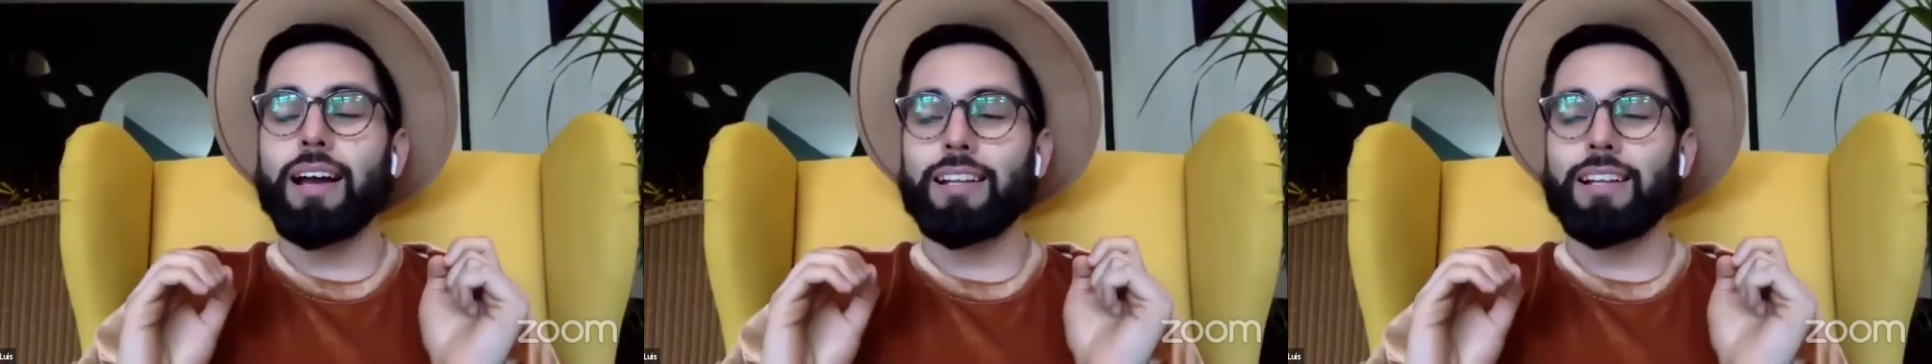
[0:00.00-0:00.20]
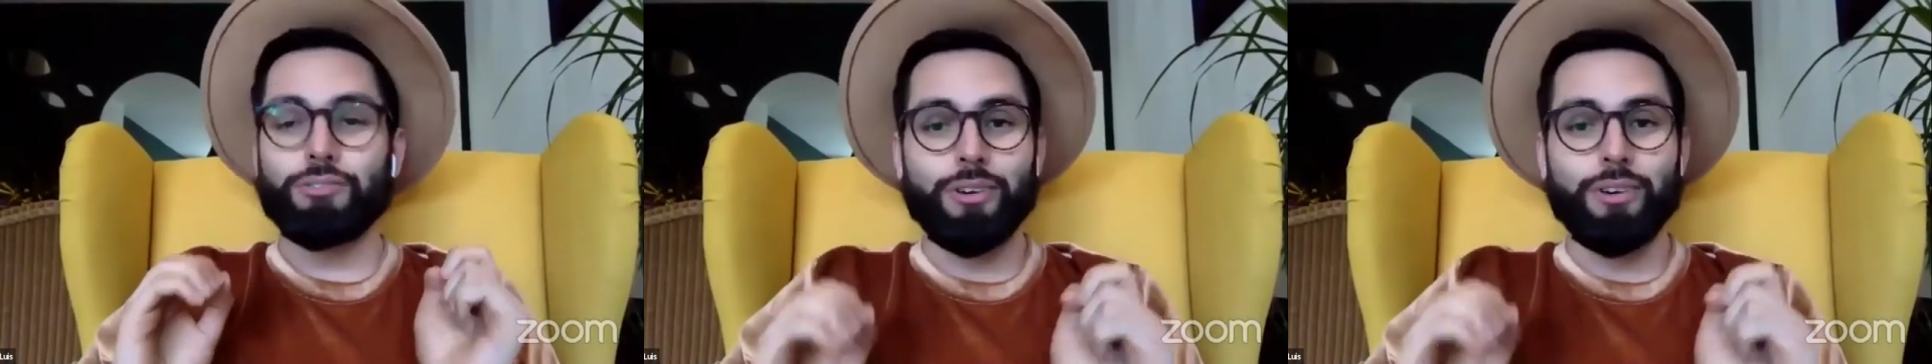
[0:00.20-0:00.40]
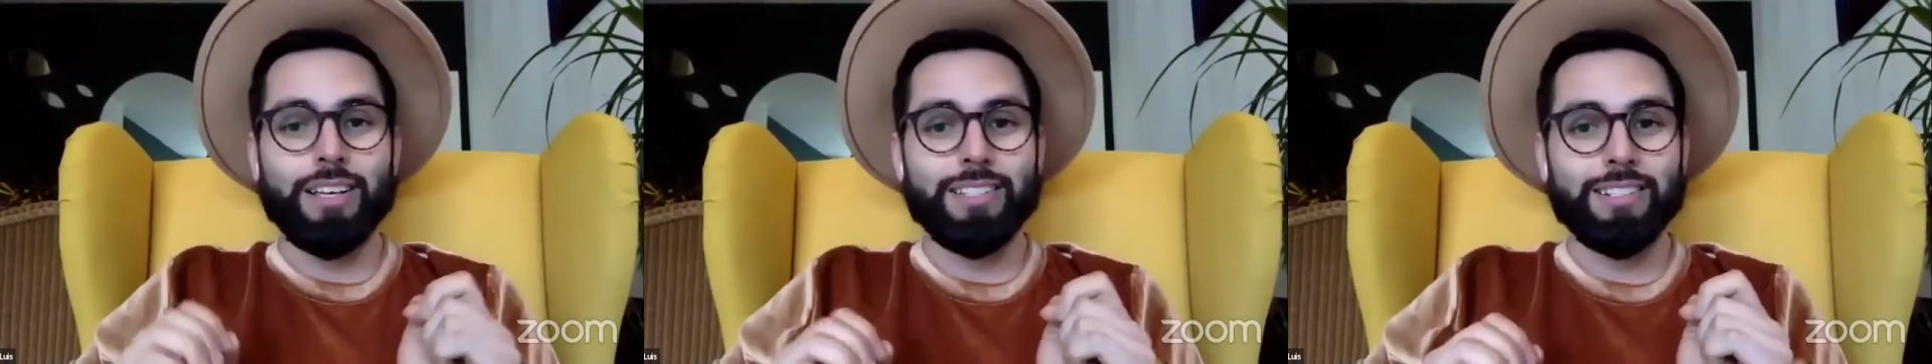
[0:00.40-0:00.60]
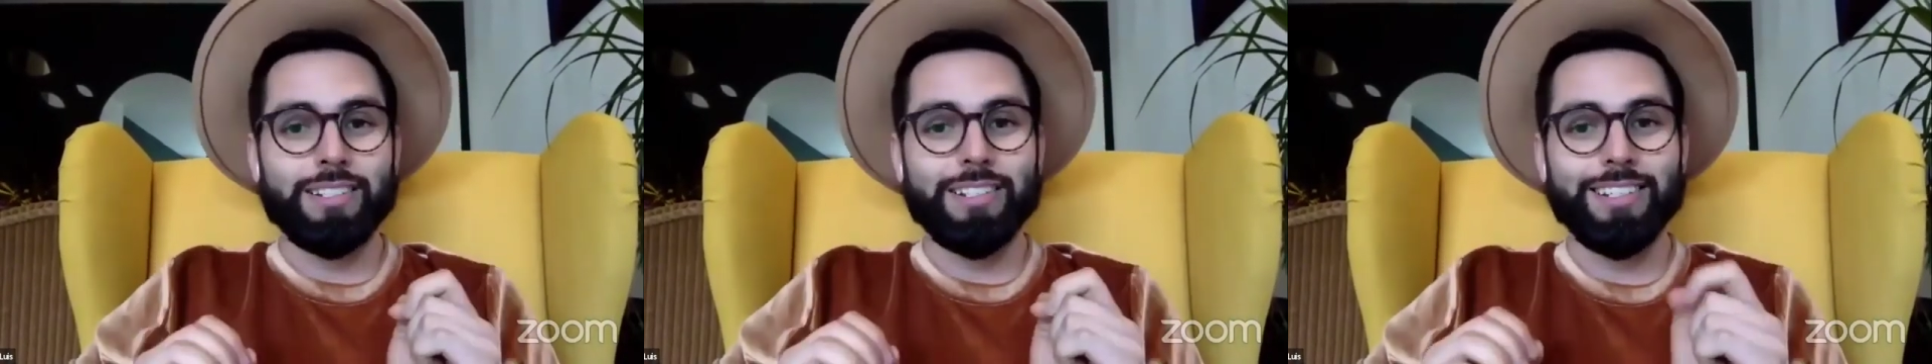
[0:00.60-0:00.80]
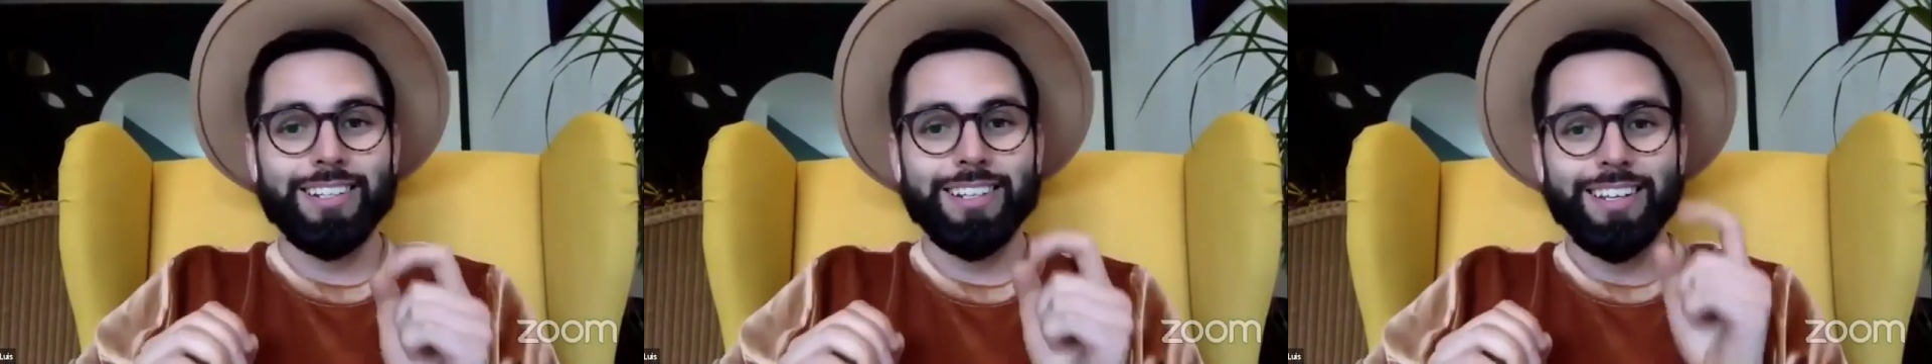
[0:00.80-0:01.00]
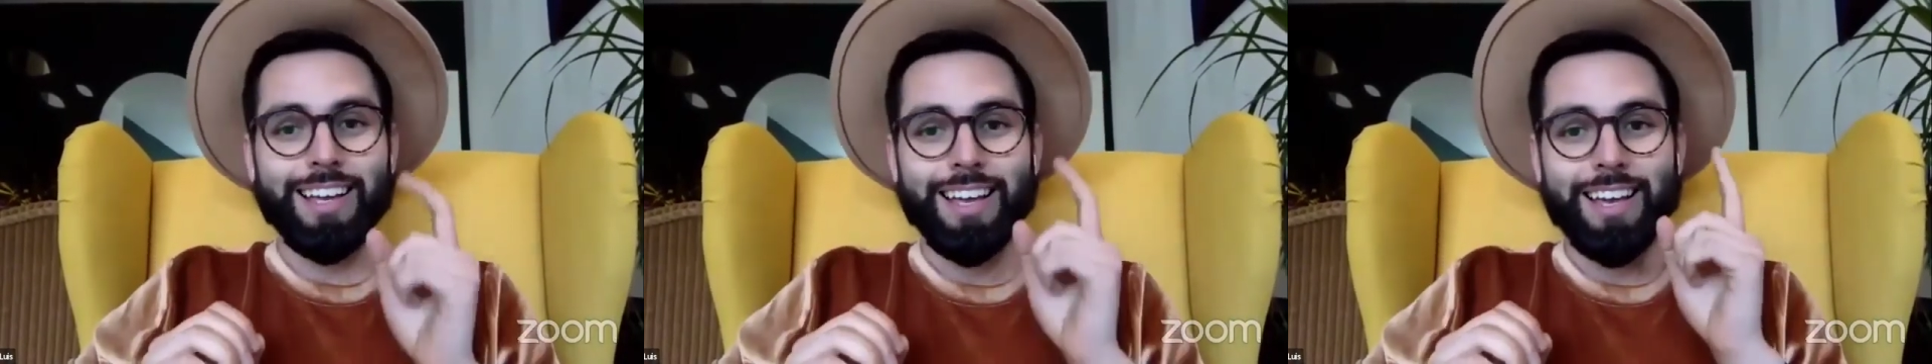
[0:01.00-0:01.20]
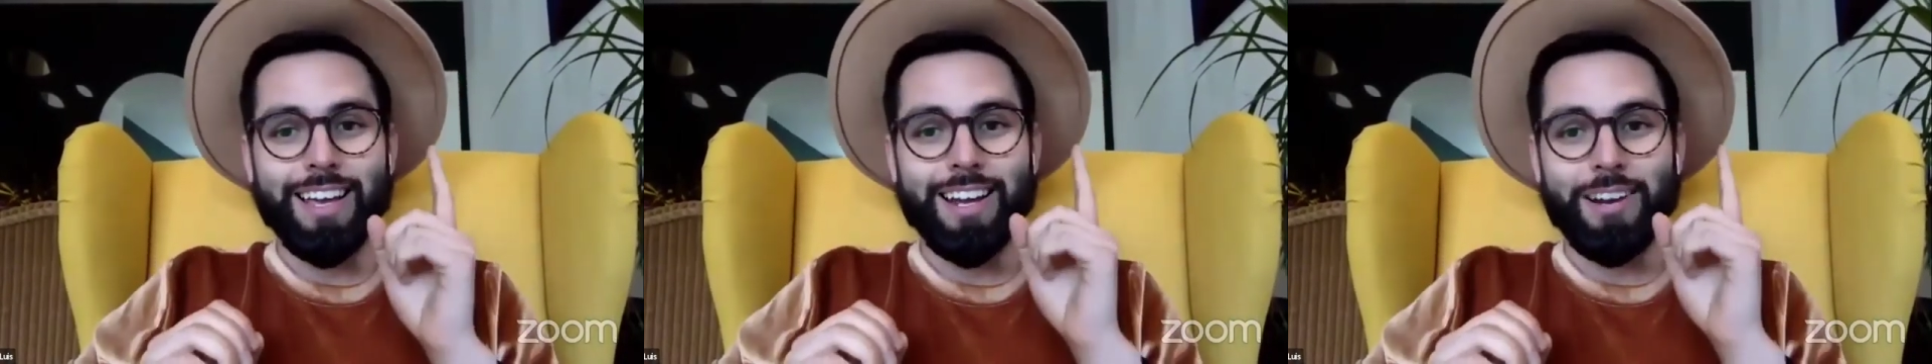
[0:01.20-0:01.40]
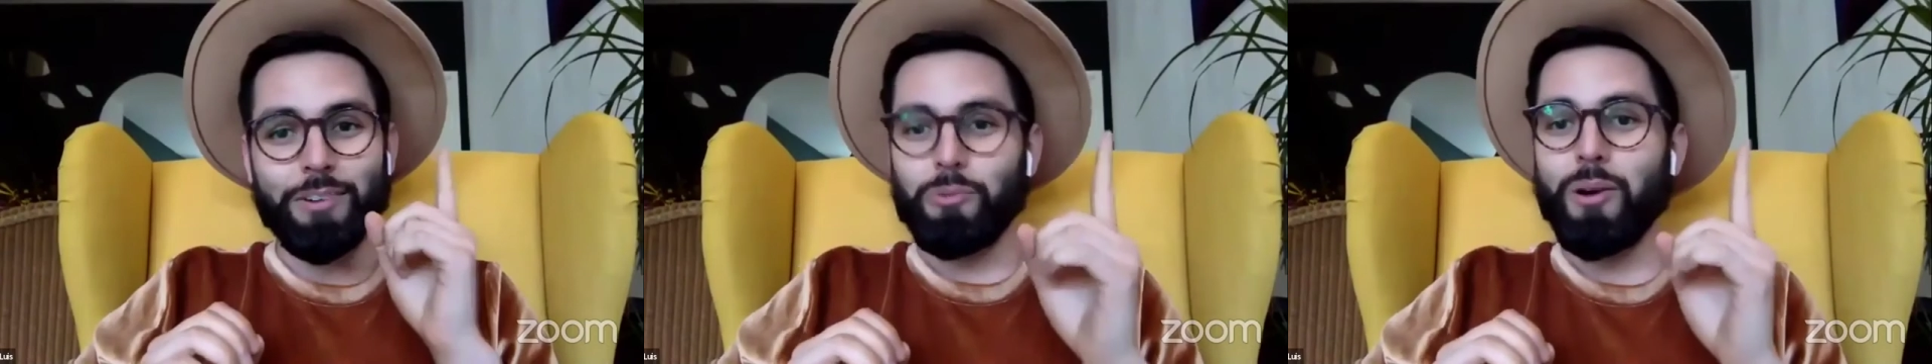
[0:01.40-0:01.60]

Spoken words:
addressed in a